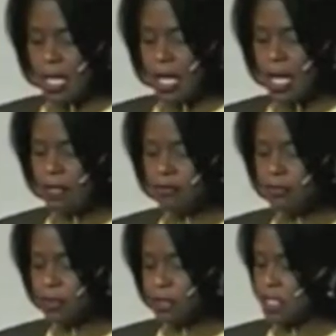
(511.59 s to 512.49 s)
and
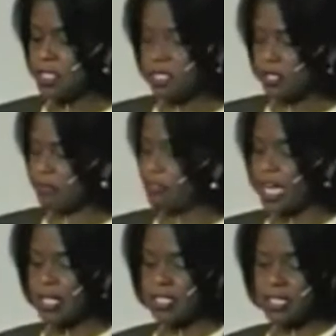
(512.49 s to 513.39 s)
foliage
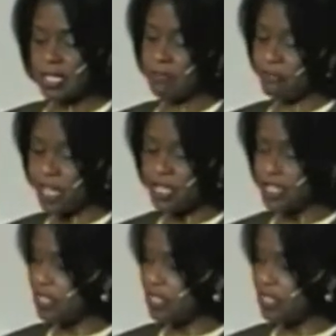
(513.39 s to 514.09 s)
affected